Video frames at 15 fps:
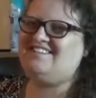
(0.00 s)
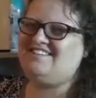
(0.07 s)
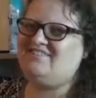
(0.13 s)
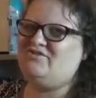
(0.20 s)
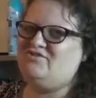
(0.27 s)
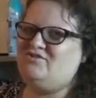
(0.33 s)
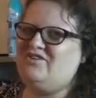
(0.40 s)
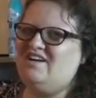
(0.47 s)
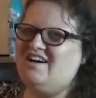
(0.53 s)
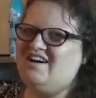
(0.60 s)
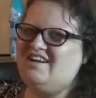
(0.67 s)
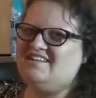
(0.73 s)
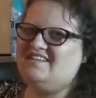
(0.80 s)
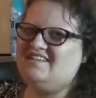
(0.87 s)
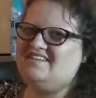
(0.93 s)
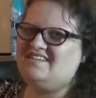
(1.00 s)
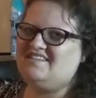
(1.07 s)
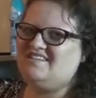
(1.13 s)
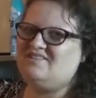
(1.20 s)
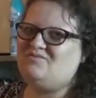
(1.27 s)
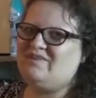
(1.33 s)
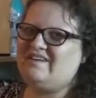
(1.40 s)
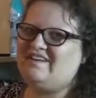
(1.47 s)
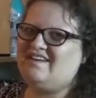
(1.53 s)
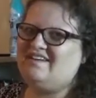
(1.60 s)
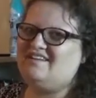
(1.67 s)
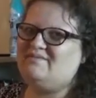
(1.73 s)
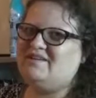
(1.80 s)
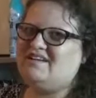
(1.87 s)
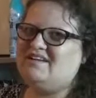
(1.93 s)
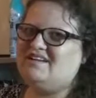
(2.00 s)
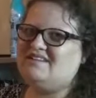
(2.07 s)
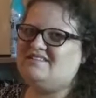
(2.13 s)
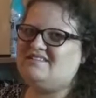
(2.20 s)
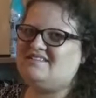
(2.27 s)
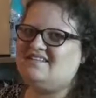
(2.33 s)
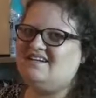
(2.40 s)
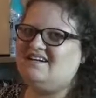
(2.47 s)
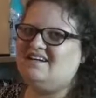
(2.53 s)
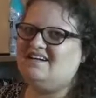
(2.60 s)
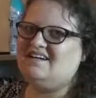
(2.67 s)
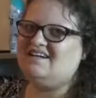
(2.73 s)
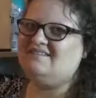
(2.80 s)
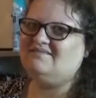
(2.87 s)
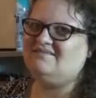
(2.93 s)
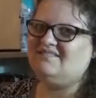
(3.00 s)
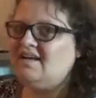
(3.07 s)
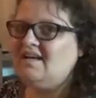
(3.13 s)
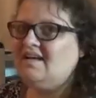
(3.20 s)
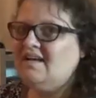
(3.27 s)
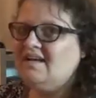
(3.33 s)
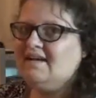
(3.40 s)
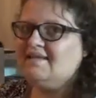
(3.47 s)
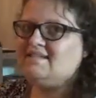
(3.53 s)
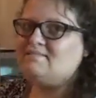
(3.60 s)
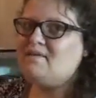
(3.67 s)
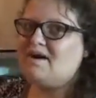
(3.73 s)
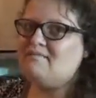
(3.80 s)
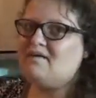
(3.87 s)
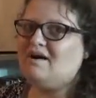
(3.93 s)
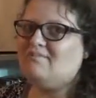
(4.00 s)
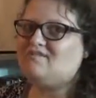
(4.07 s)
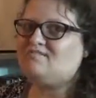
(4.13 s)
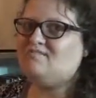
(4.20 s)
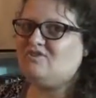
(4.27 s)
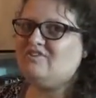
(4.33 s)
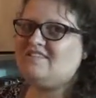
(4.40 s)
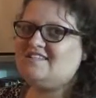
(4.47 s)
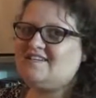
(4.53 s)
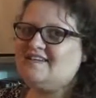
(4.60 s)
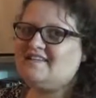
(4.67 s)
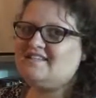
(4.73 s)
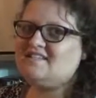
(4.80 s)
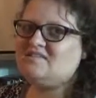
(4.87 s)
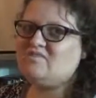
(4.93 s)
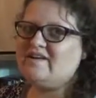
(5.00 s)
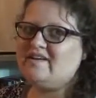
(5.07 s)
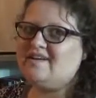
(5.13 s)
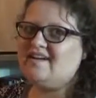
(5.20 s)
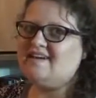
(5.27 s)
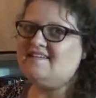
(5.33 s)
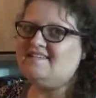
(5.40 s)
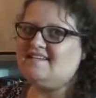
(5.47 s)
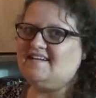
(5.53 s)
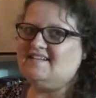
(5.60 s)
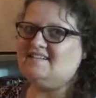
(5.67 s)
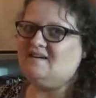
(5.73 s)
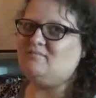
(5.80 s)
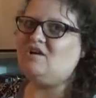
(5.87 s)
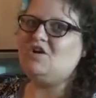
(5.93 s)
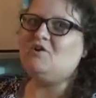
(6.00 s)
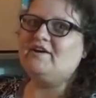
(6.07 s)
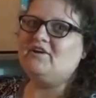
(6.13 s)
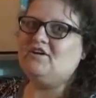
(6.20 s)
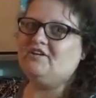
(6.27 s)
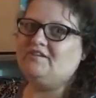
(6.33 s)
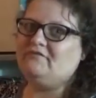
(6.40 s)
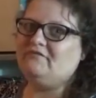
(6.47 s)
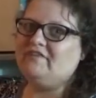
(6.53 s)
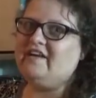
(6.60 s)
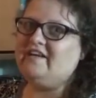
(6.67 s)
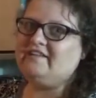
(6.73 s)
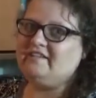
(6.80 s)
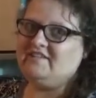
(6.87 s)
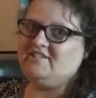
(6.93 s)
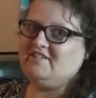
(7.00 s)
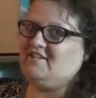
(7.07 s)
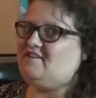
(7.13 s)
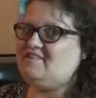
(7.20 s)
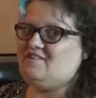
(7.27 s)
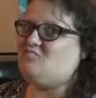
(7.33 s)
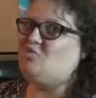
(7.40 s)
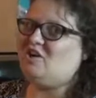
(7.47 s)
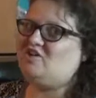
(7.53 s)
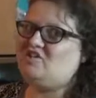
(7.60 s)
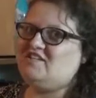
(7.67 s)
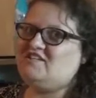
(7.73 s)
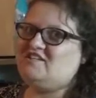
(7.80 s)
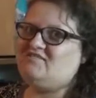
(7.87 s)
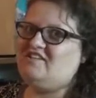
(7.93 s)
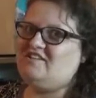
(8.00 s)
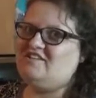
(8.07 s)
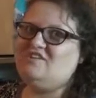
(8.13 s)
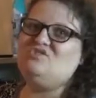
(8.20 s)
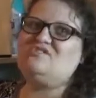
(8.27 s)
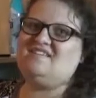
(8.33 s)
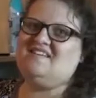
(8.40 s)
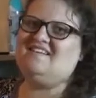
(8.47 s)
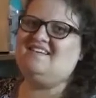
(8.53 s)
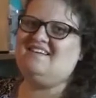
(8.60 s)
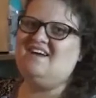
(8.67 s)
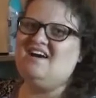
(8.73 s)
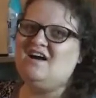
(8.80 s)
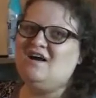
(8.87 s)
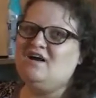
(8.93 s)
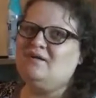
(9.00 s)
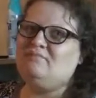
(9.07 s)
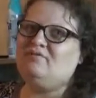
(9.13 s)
too this uh, weekend because uh, it's my mom's birthday this weekend, and I'm going on the faith that she doesn't watch these videos and